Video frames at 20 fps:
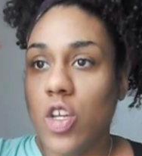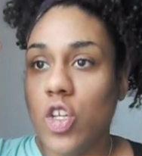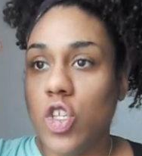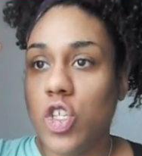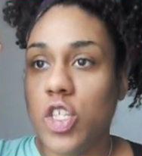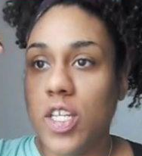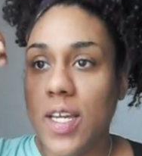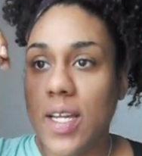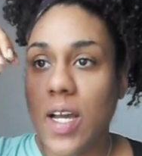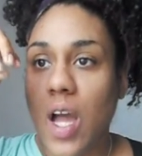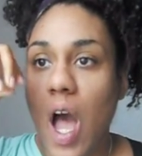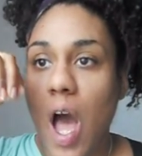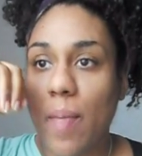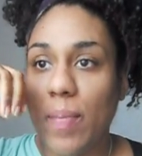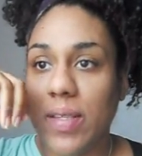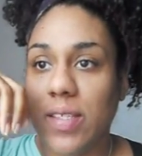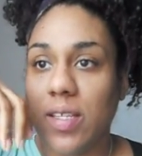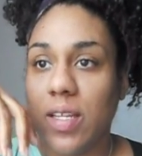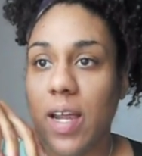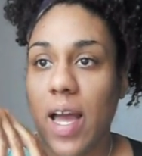She
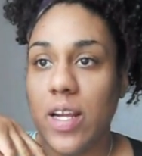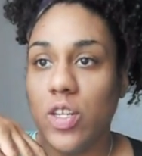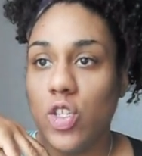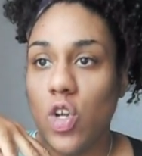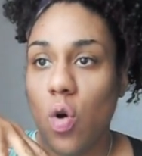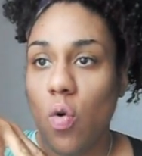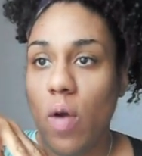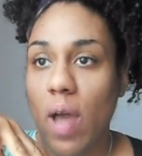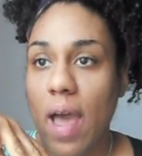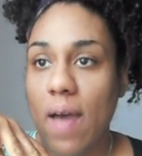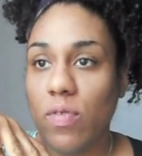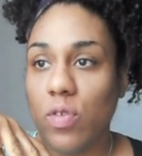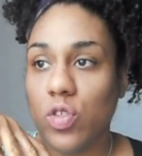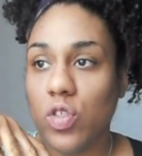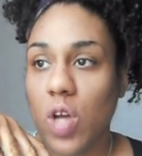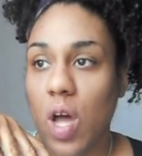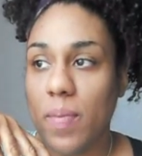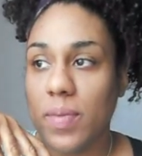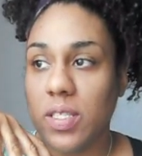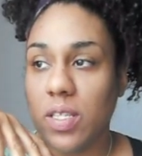commented. I don't have those
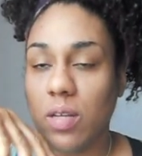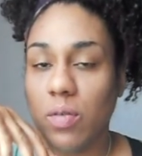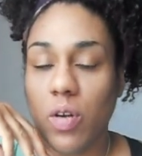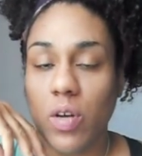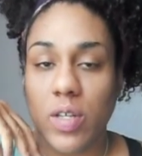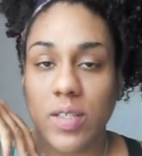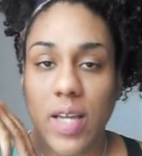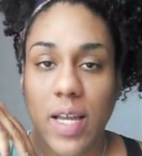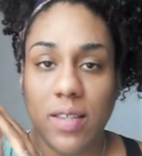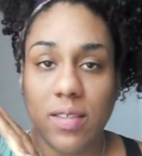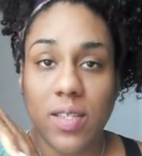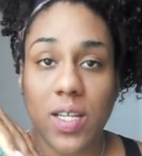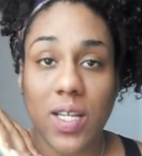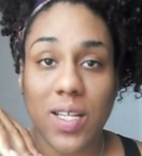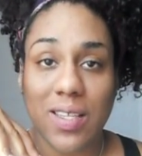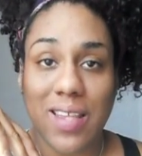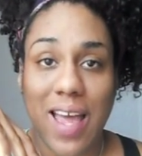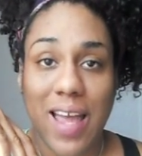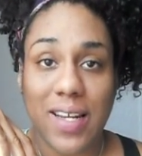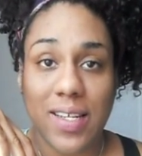comments anymore because I
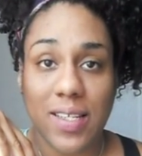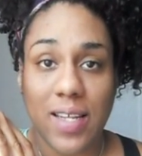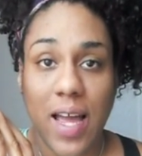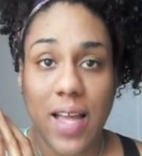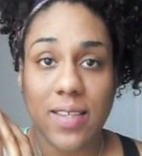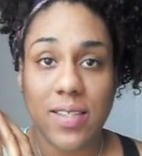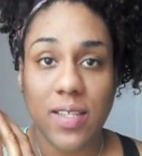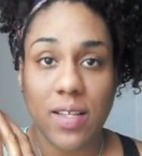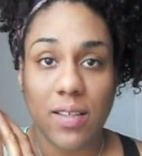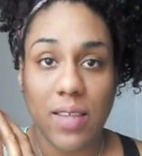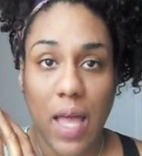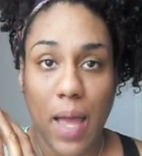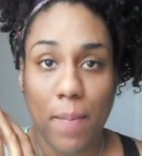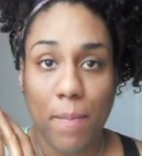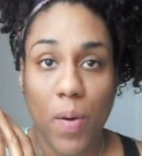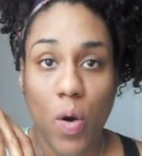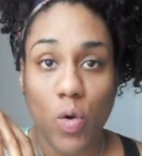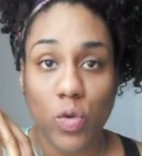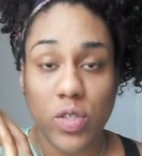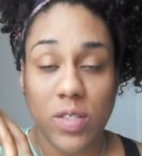took that
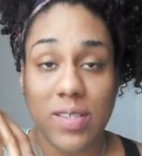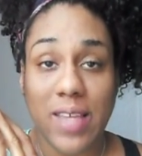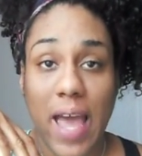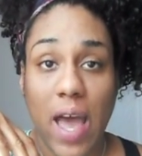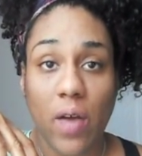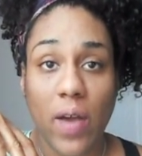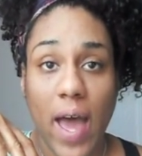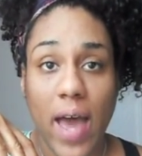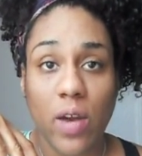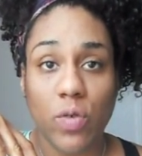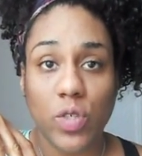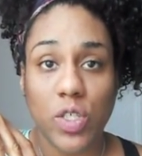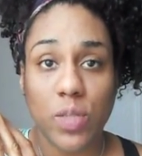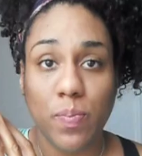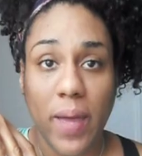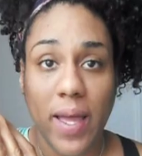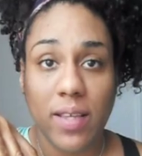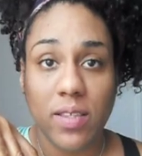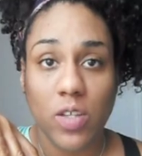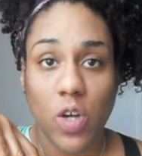post down out of
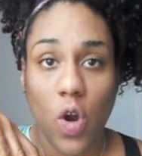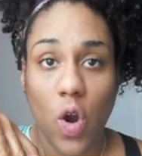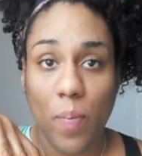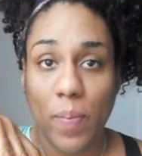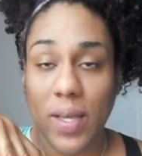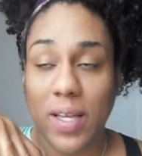respect to her,